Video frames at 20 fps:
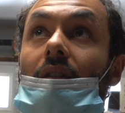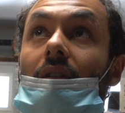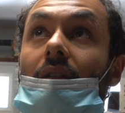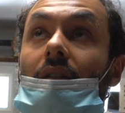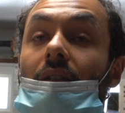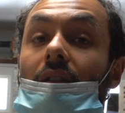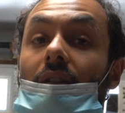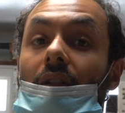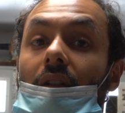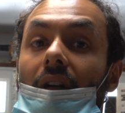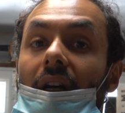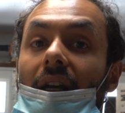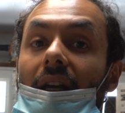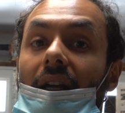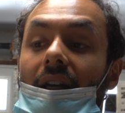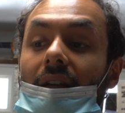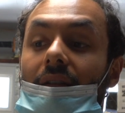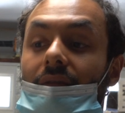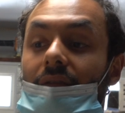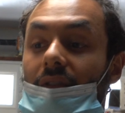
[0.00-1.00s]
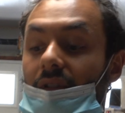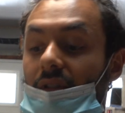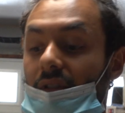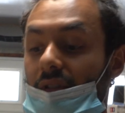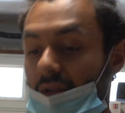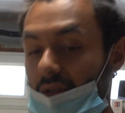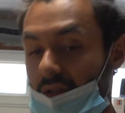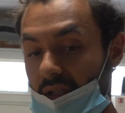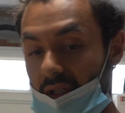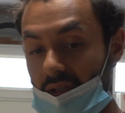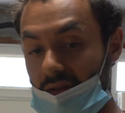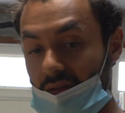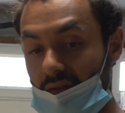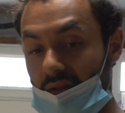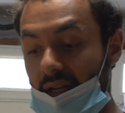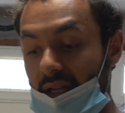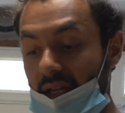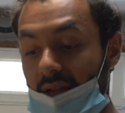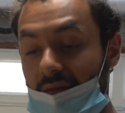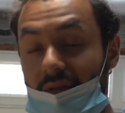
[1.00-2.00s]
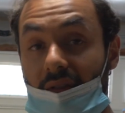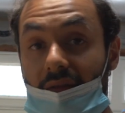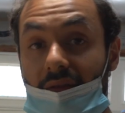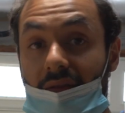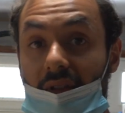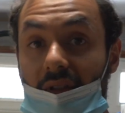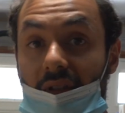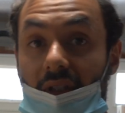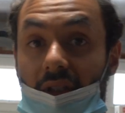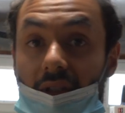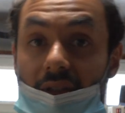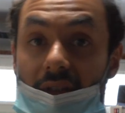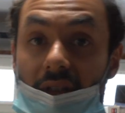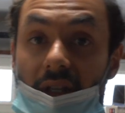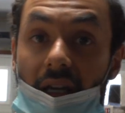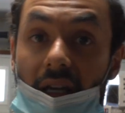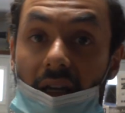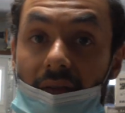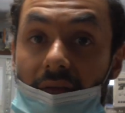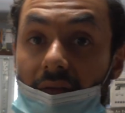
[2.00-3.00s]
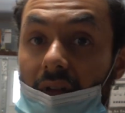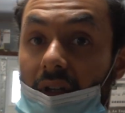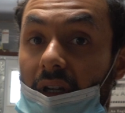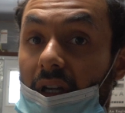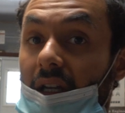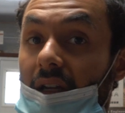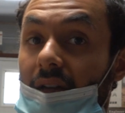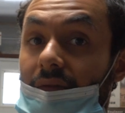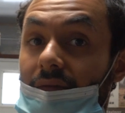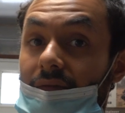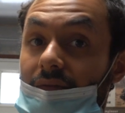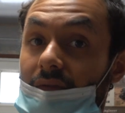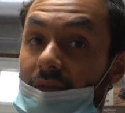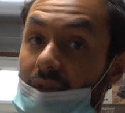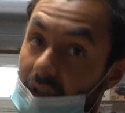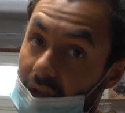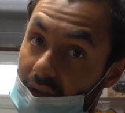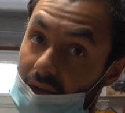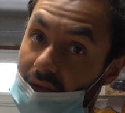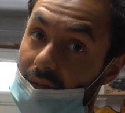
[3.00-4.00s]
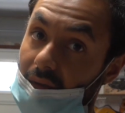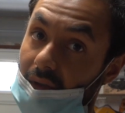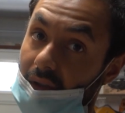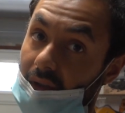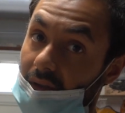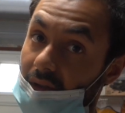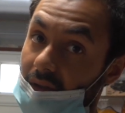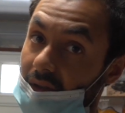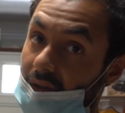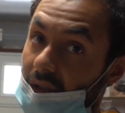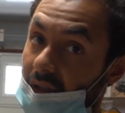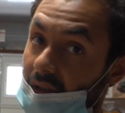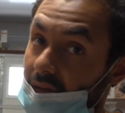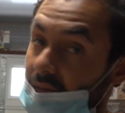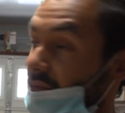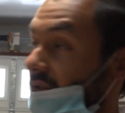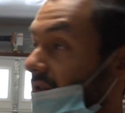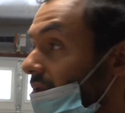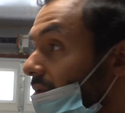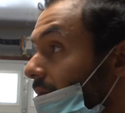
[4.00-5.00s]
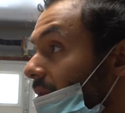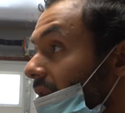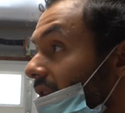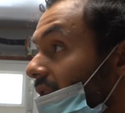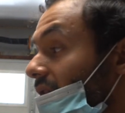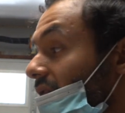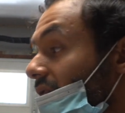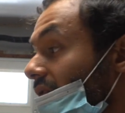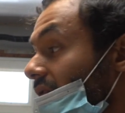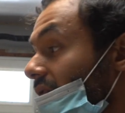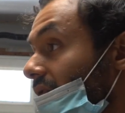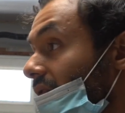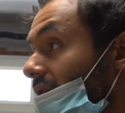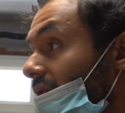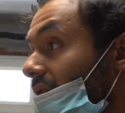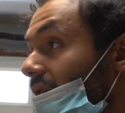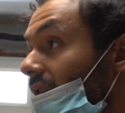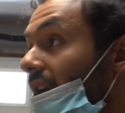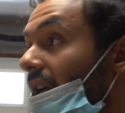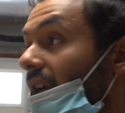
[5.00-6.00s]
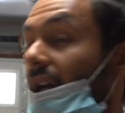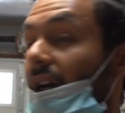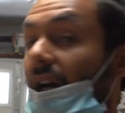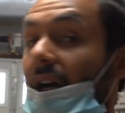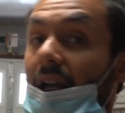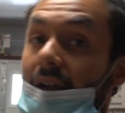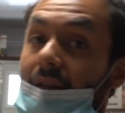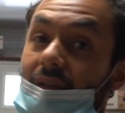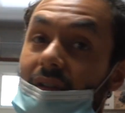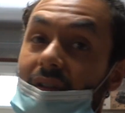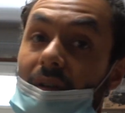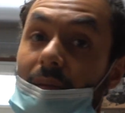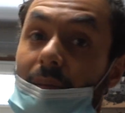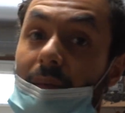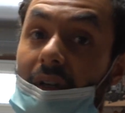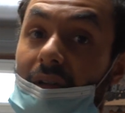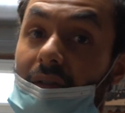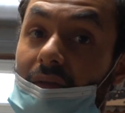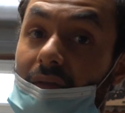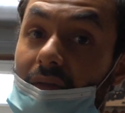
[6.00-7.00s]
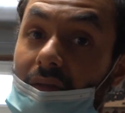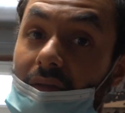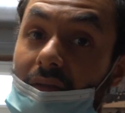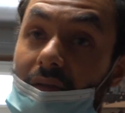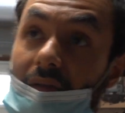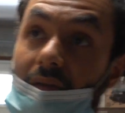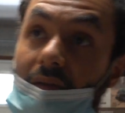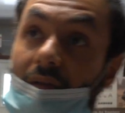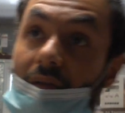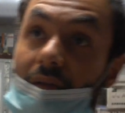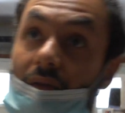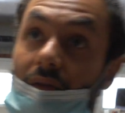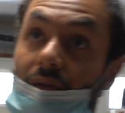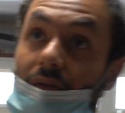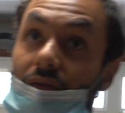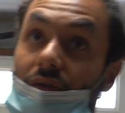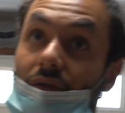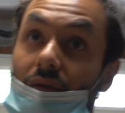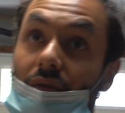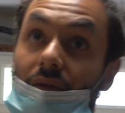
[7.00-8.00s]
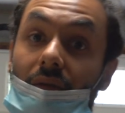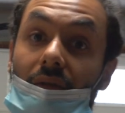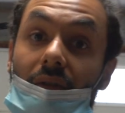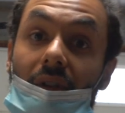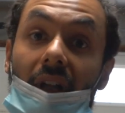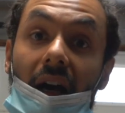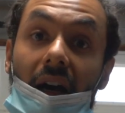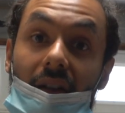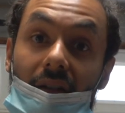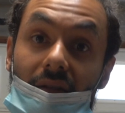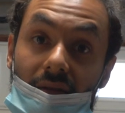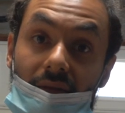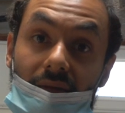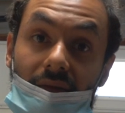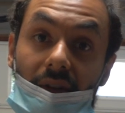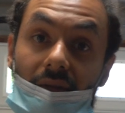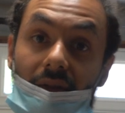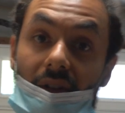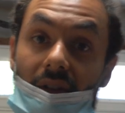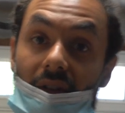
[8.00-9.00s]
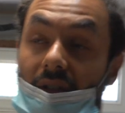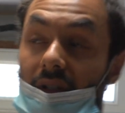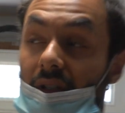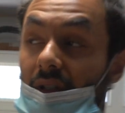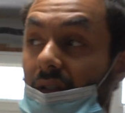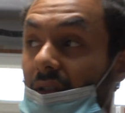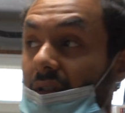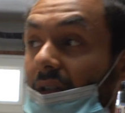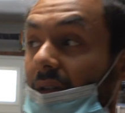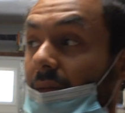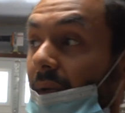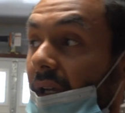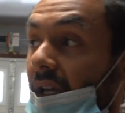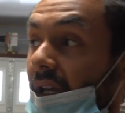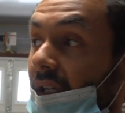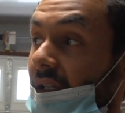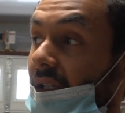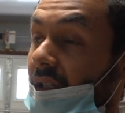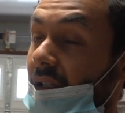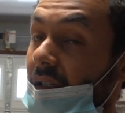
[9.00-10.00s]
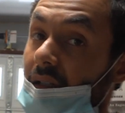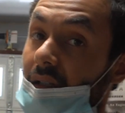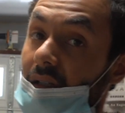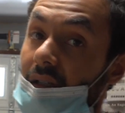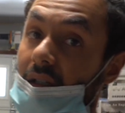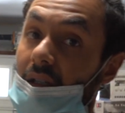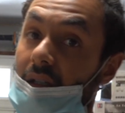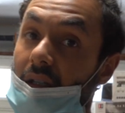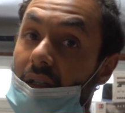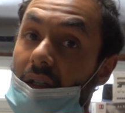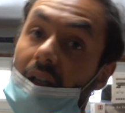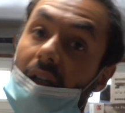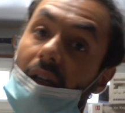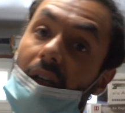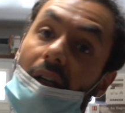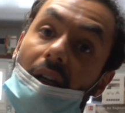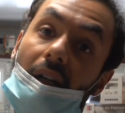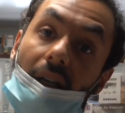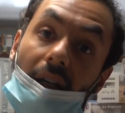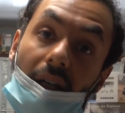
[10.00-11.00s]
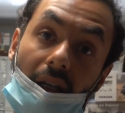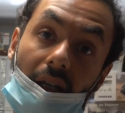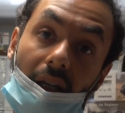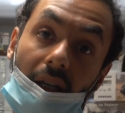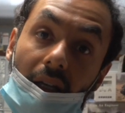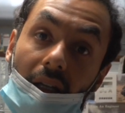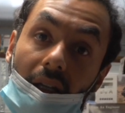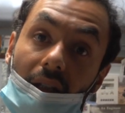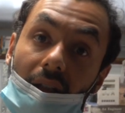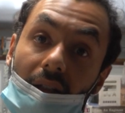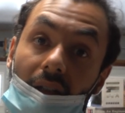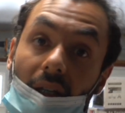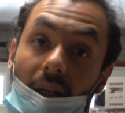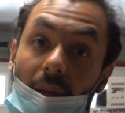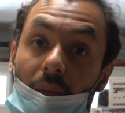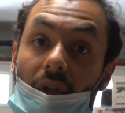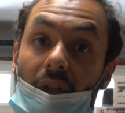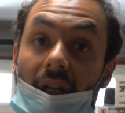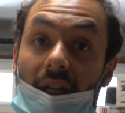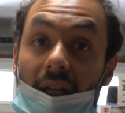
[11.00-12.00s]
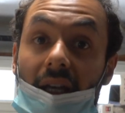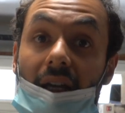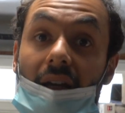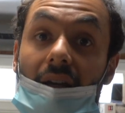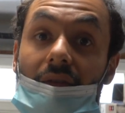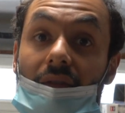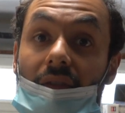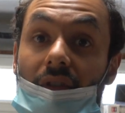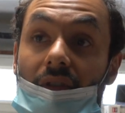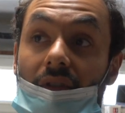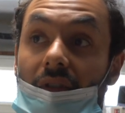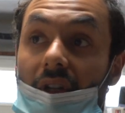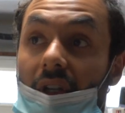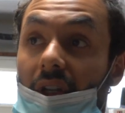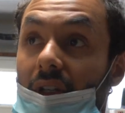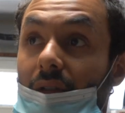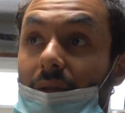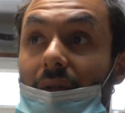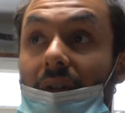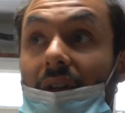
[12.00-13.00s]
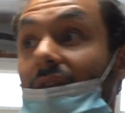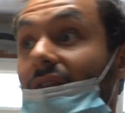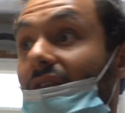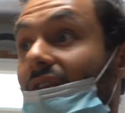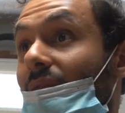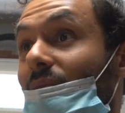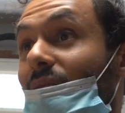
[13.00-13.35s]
you know, okay, so I have different things. I have the underwear and the thing, which I'm about to show you. I averaged about $2.50 a packet, and I'm gonna average anywhere from